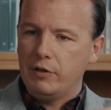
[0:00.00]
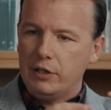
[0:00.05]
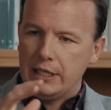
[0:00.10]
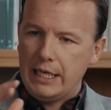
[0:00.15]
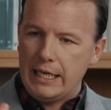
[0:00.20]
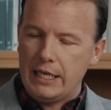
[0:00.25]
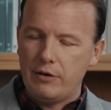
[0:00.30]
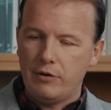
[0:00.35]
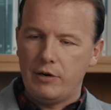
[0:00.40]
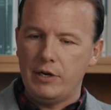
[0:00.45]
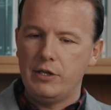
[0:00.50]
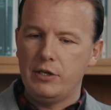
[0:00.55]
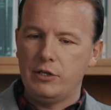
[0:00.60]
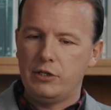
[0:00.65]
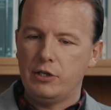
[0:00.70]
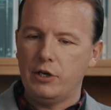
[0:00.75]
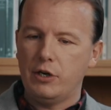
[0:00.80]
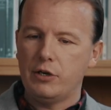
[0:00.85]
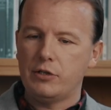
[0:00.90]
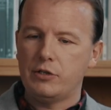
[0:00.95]
leader in the
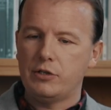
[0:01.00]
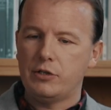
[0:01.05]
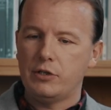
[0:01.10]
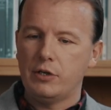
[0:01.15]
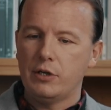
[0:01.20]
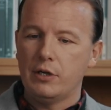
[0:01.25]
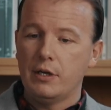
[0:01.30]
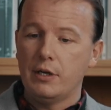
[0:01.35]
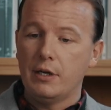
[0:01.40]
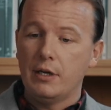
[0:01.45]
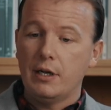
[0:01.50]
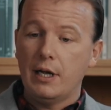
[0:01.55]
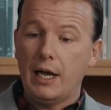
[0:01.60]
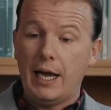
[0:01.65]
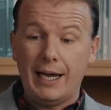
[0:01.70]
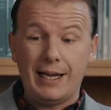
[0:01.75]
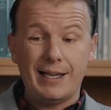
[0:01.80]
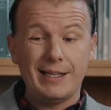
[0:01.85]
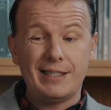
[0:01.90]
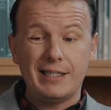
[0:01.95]
church,
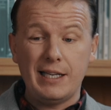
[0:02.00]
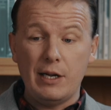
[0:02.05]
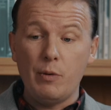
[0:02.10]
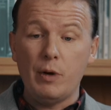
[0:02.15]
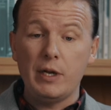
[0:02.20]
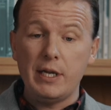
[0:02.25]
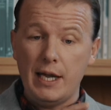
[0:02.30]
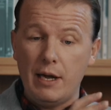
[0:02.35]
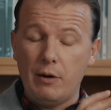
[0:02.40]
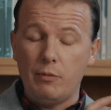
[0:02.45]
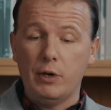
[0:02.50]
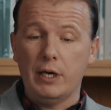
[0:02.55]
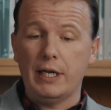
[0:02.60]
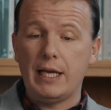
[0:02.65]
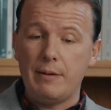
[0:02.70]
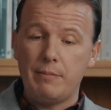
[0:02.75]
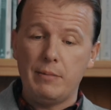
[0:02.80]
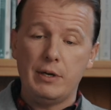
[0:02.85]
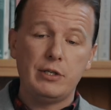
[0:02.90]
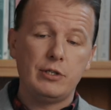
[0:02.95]
I can see I want to
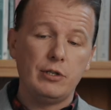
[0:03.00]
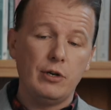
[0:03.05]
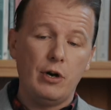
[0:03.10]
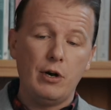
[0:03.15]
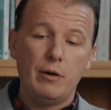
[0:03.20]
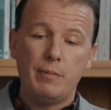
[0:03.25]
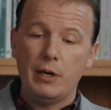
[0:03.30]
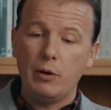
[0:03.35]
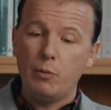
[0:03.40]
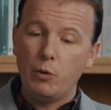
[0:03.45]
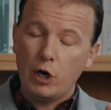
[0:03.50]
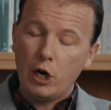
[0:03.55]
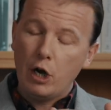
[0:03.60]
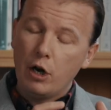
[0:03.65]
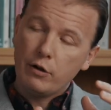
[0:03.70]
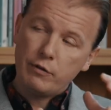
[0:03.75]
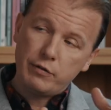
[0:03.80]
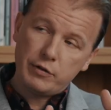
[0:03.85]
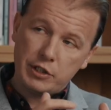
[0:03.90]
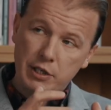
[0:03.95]
keep my job and I want to
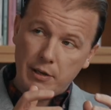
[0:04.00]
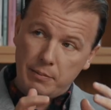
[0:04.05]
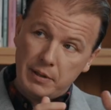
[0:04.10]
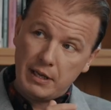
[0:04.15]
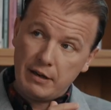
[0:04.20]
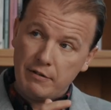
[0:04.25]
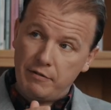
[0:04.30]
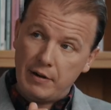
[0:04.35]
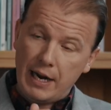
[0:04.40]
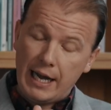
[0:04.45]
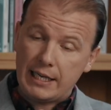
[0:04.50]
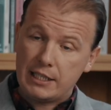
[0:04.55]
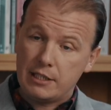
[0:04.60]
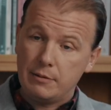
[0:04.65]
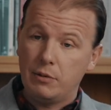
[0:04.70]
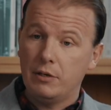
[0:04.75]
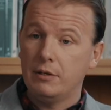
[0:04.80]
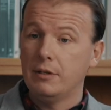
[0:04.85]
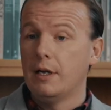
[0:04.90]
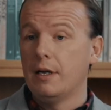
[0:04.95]
look for something
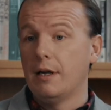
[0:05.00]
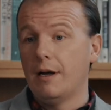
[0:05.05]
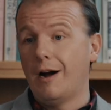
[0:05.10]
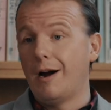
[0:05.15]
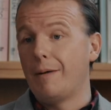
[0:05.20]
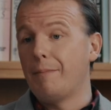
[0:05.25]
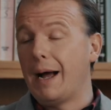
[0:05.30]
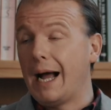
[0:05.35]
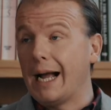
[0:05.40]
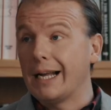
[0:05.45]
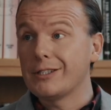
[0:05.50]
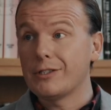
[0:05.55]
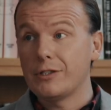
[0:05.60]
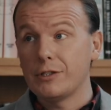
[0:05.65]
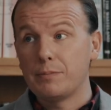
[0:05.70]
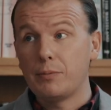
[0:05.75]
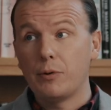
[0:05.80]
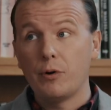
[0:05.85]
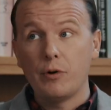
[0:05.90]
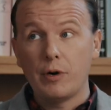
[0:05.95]
flexible. Our
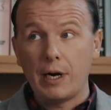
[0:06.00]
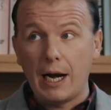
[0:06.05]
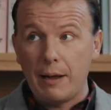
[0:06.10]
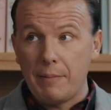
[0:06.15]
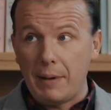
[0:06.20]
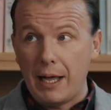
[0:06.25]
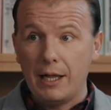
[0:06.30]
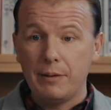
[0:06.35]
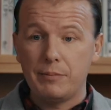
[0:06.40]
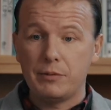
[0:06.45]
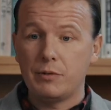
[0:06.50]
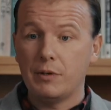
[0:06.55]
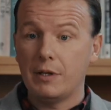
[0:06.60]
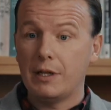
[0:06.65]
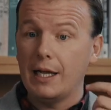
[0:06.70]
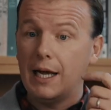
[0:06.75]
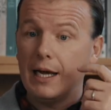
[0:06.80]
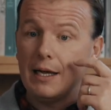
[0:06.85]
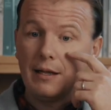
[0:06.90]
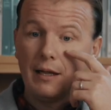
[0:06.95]
master's program helps with
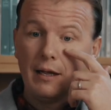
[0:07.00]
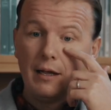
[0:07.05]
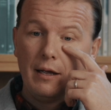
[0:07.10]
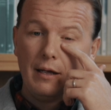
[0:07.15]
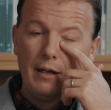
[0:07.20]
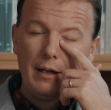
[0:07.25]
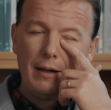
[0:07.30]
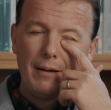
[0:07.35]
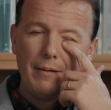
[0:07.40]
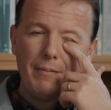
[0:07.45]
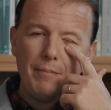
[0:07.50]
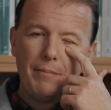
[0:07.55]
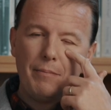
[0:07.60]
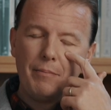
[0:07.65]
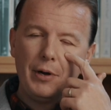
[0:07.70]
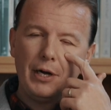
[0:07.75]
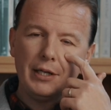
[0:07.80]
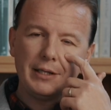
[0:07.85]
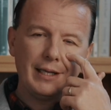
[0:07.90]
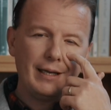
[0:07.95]
that.
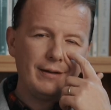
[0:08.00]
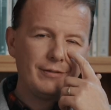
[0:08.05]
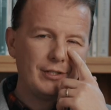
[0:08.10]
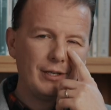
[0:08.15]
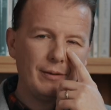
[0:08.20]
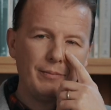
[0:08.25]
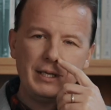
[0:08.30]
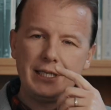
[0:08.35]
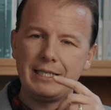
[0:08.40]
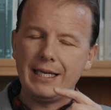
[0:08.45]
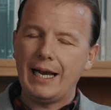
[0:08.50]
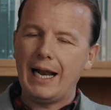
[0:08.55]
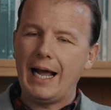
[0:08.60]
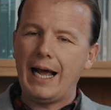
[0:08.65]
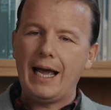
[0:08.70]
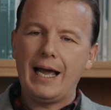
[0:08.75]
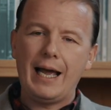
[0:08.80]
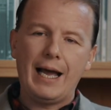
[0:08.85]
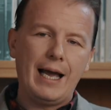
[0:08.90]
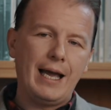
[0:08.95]
But if somebody's saying,
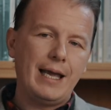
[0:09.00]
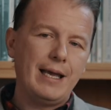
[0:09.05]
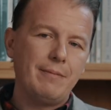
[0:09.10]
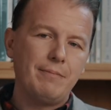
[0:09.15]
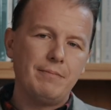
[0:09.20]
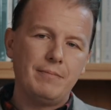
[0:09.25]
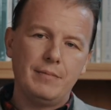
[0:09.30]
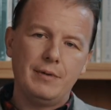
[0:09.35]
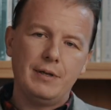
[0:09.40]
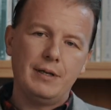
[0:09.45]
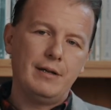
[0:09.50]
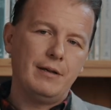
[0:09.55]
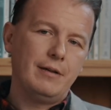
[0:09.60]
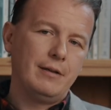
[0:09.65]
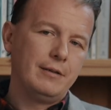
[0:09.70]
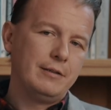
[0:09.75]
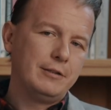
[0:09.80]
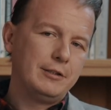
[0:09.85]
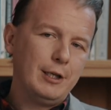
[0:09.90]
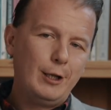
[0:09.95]
I am,
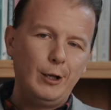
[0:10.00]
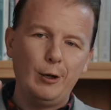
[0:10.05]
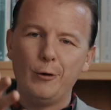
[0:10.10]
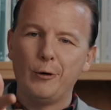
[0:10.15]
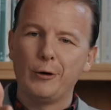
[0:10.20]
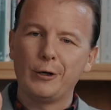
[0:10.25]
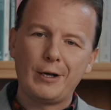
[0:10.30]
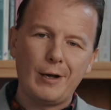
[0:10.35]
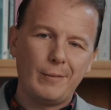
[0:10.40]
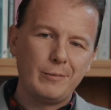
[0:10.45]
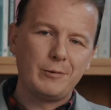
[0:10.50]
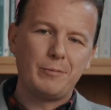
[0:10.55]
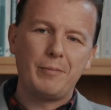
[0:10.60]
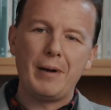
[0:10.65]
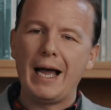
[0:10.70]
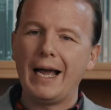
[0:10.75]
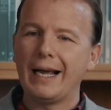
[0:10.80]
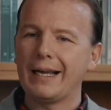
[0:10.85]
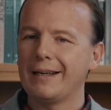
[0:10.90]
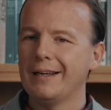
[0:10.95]
until the Lord comes
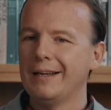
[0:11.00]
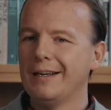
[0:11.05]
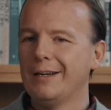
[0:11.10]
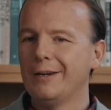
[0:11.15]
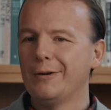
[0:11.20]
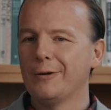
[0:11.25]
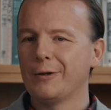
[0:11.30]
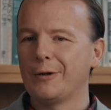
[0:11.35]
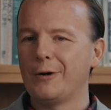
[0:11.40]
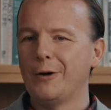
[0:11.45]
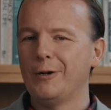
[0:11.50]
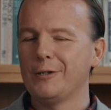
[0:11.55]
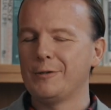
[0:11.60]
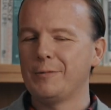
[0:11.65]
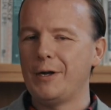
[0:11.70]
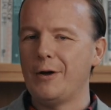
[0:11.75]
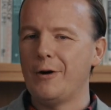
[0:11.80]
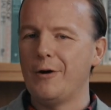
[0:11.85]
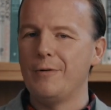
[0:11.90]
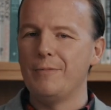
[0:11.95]
back or calls
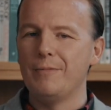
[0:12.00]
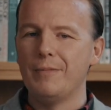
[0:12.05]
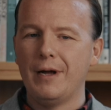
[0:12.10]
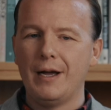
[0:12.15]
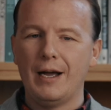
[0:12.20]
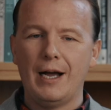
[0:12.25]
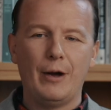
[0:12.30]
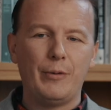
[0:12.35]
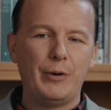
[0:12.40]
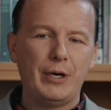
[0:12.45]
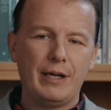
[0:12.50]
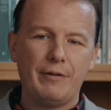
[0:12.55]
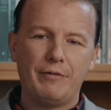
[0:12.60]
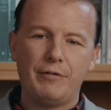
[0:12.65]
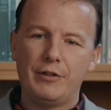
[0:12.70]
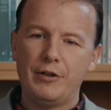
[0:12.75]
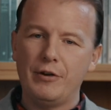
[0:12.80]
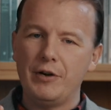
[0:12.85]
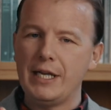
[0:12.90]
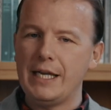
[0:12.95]
me home, I want to give
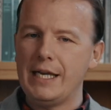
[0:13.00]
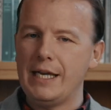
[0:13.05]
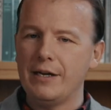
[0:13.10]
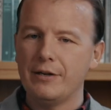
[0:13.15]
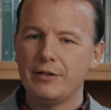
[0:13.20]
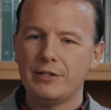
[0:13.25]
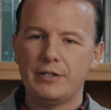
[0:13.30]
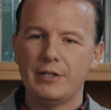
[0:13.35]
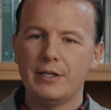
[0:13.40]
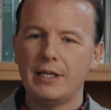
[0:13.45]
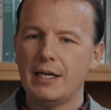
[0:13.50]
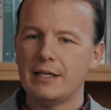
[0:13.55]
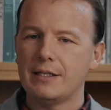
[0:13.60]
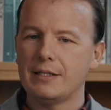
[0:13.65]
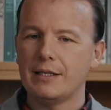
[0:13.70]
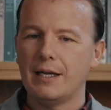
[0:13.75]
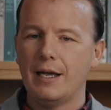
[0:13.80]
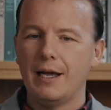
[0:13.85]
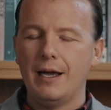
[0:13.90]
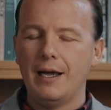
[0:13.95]
30 years to this,